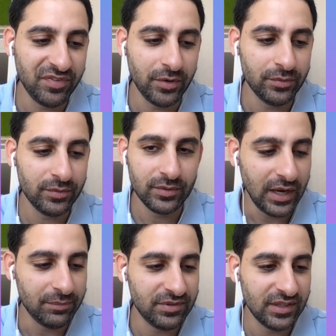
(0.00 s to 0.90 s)
phone,
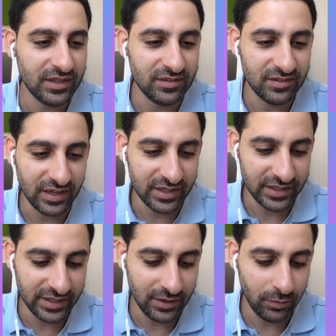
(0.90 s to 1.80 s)
I'm seeing
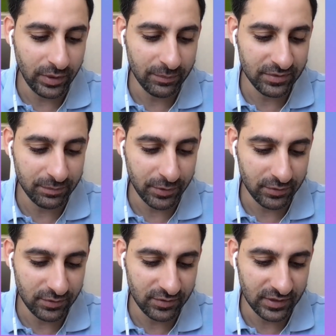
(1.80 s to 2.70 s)
exactly what I'm
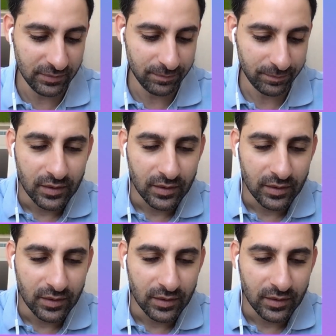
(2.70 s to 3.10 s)
supposed to see.